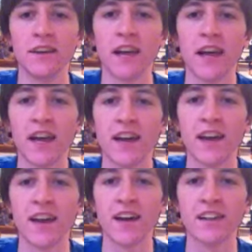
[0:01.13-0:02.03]

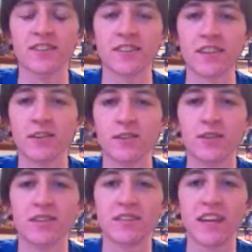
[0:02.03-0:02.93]
Hey Alex, I know
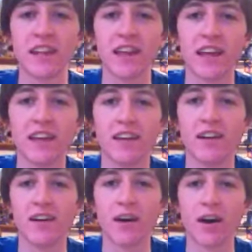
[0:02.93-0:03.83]
this is a day late.
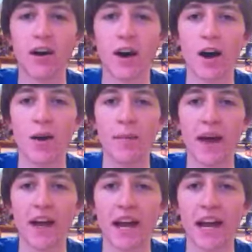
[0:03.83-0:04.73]

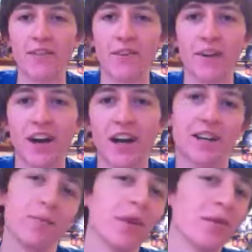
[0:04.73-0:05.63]
I kind of
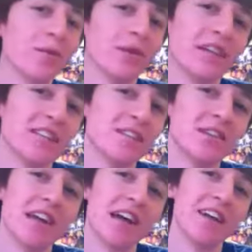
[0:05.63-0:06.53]
forgot to make one
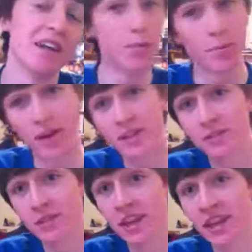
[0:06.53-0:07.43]
yesterday, but it's
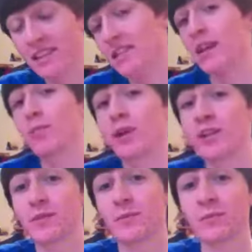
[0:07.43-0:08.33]
okay. I escaped
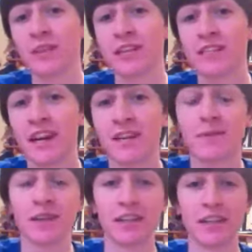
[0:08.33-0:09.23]
punishment because I had
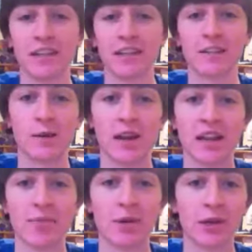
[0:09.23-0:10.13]
my little
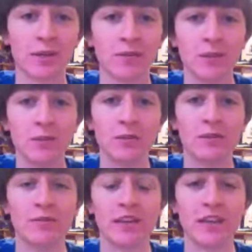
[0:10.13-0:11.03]
Twilight book
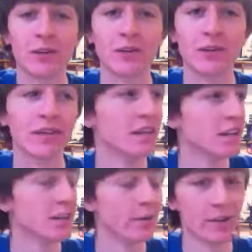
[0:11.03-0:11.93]
review video,
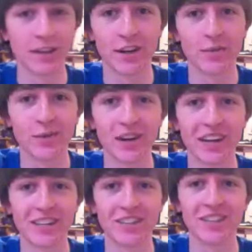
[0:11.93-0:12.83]
which I hope you
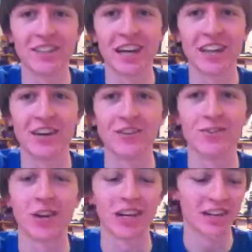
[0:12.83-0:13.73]
actually kind of thought was
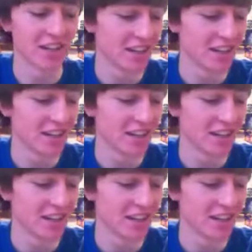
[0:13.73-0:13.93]
funny,